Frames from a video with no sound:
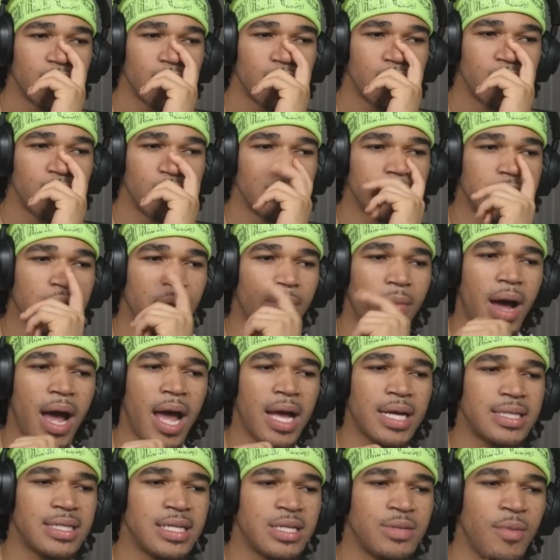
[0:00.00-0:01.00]
So
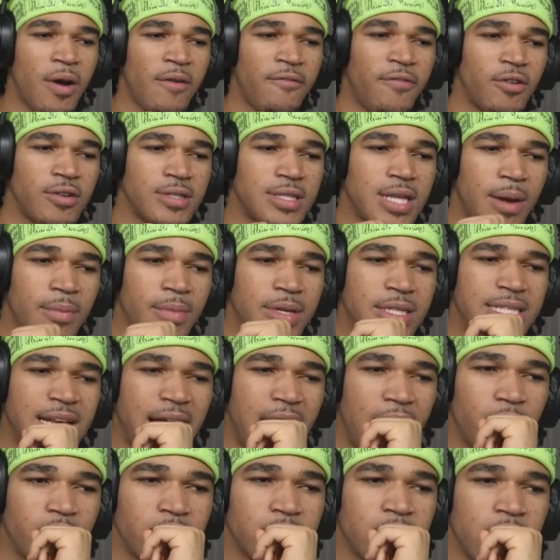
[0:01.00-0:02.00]
this is my first time in
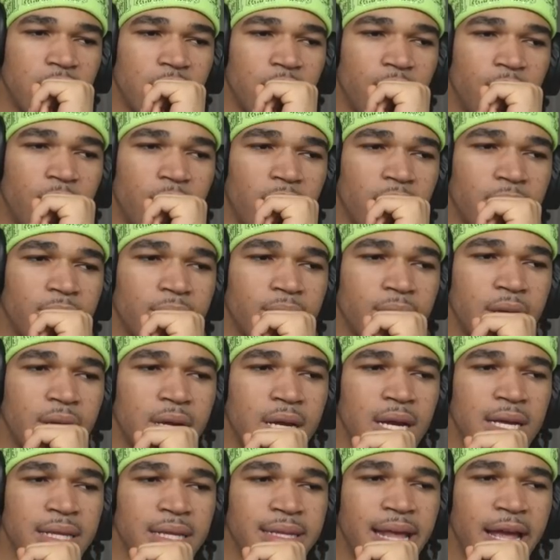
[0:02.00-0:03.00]
chat. Was good, bro.
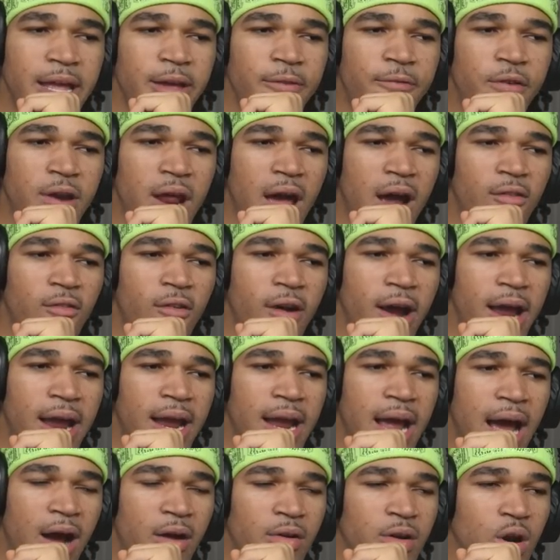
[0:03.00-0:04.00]
Thank you for that raid.
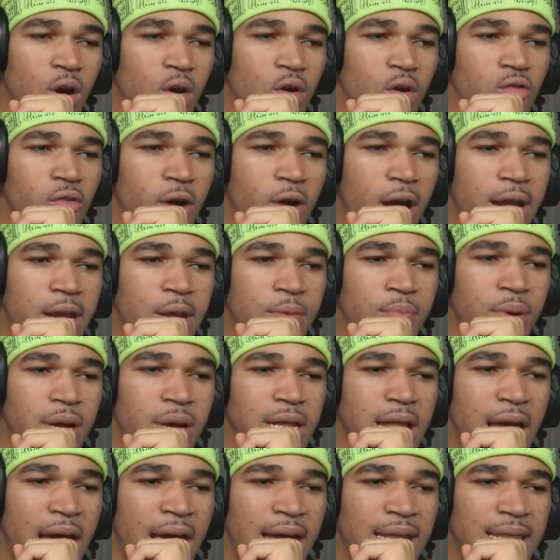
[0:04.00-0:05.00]
I don't know who raided, but
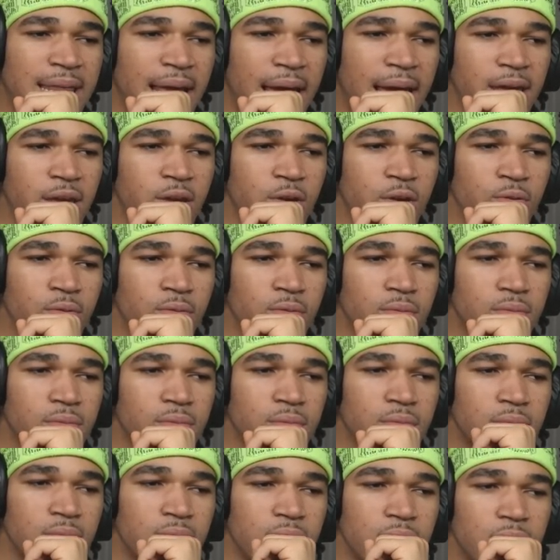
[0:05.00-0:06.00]
hey, thank you.
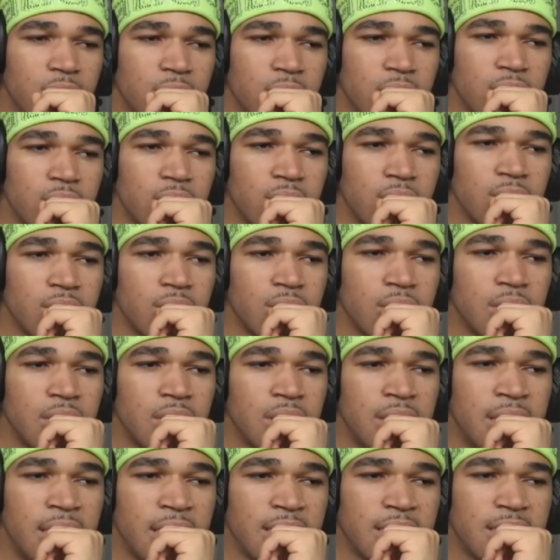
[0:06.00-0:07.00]

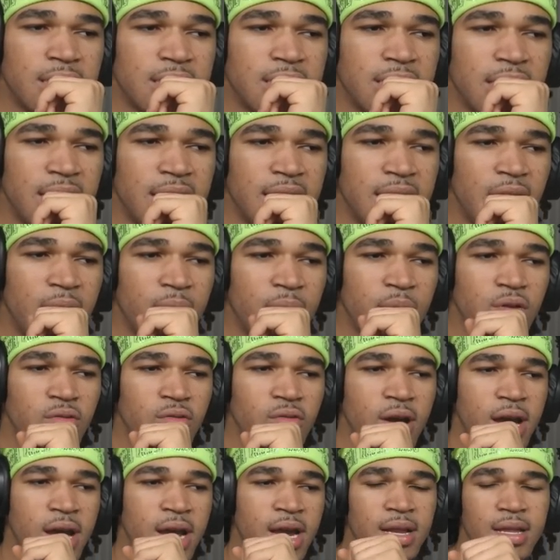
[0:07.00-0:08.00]
Niggas just saying W
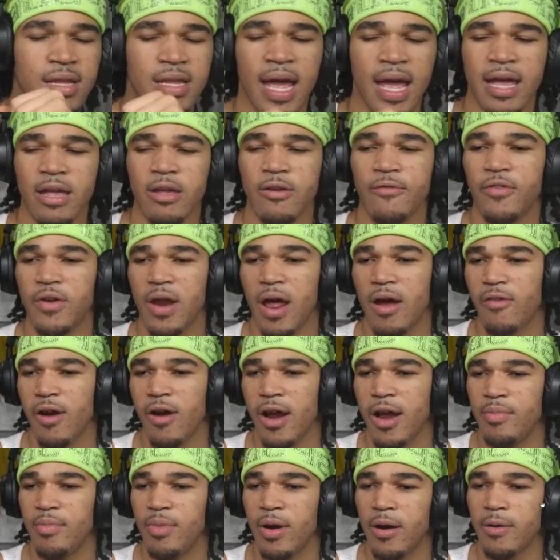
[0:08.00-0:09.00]
raid. Thank you for that
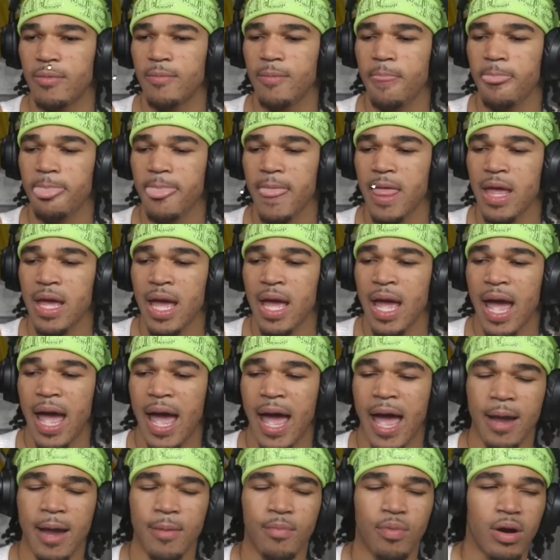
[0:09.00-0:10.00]
raid, bro.
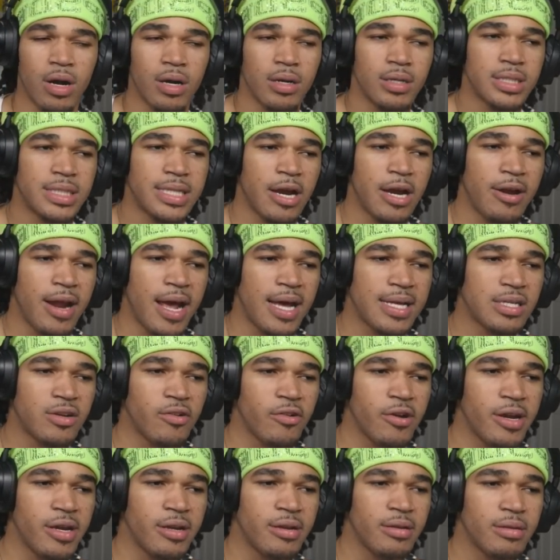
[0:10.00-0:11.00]
Hey, bro, share that
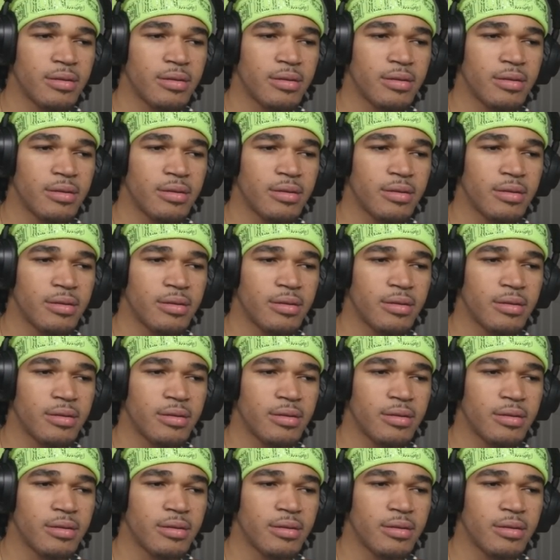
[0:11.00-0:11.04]
screen.